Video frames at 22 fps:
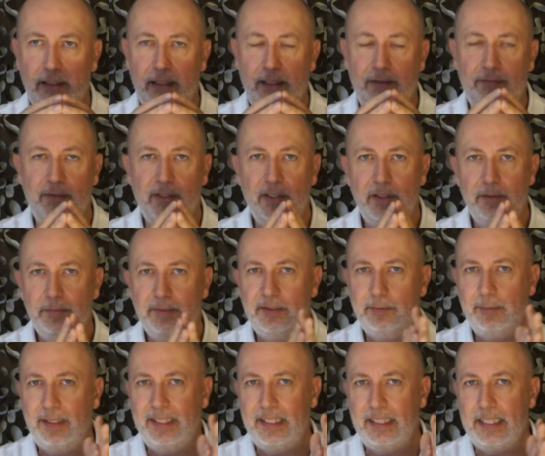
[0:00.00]
If you're going to be
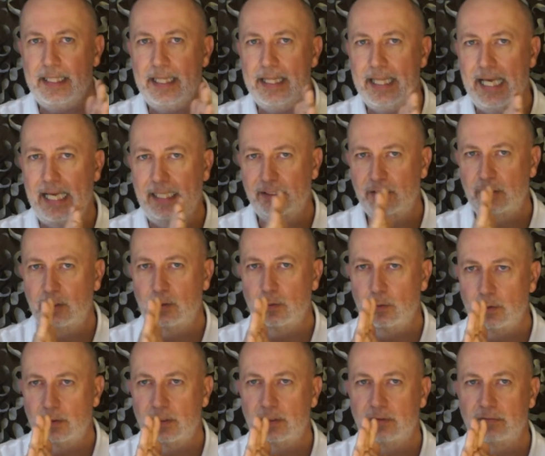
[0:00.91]
spending that
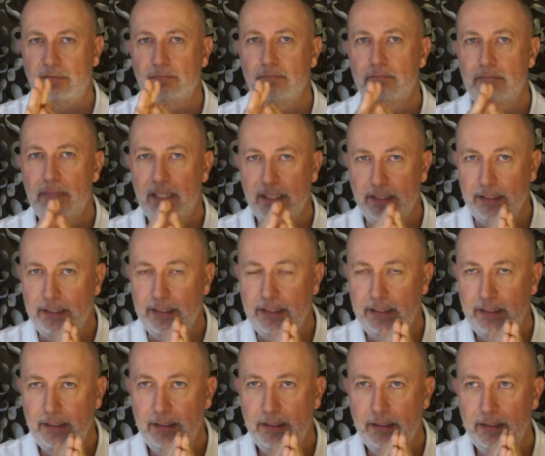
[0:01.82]
sort of
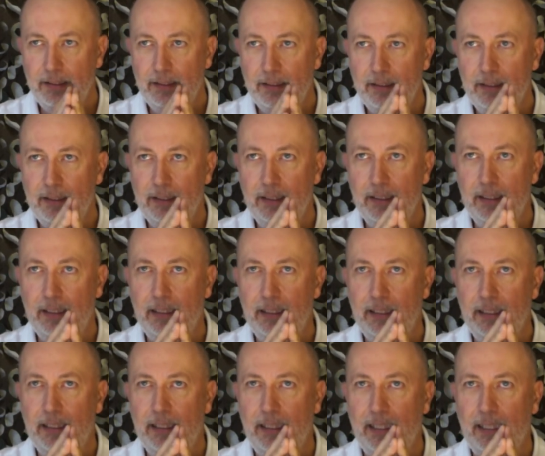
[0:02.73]
money,
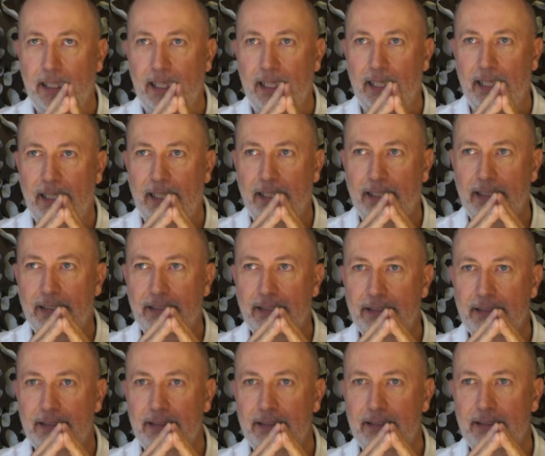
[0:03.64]

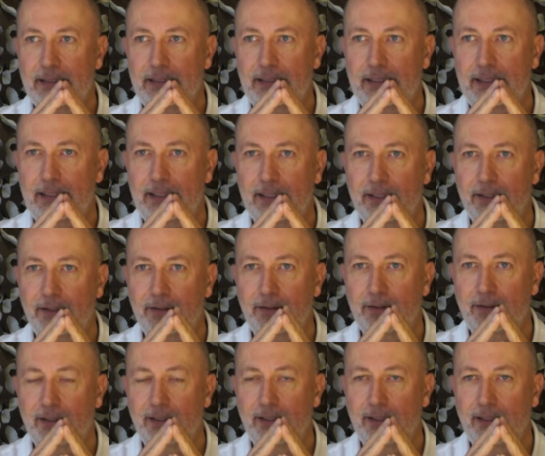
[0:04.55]
and you
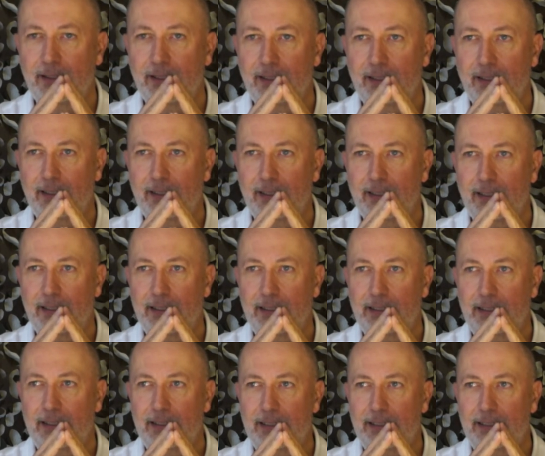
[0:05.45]
know,
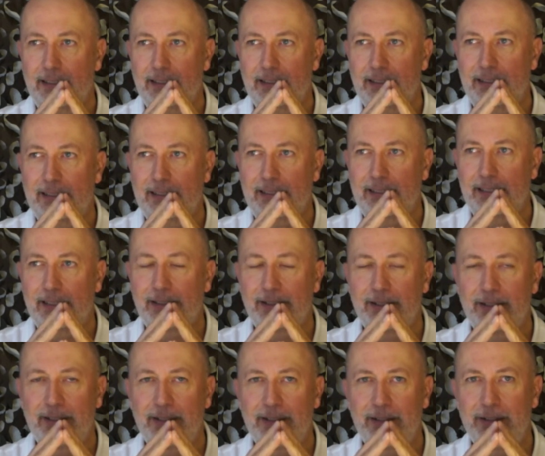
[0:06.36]

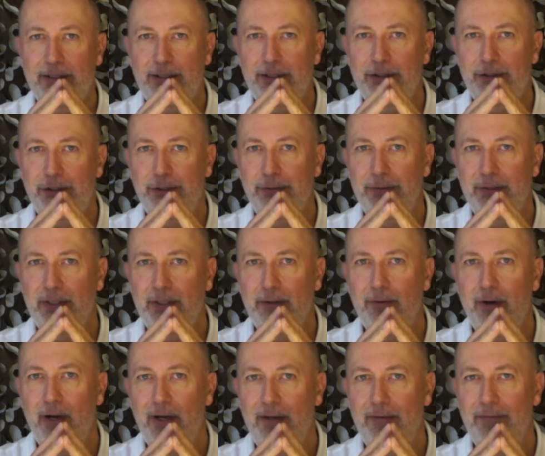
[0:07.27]
you're shooting a
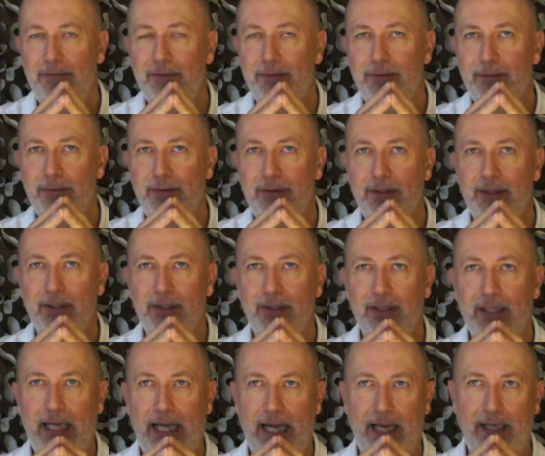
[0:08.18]
rifle
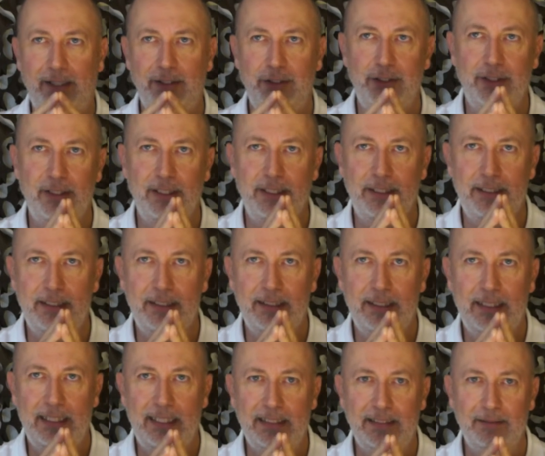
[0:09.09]
that actually
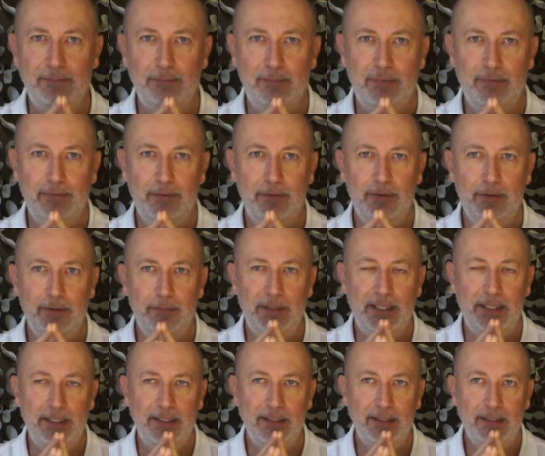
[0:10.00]
isn't
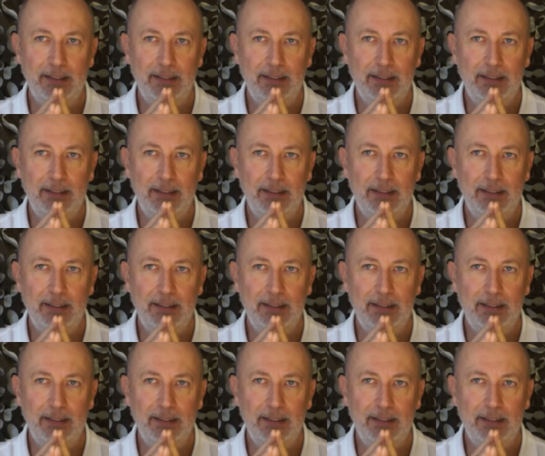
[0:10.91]
performing,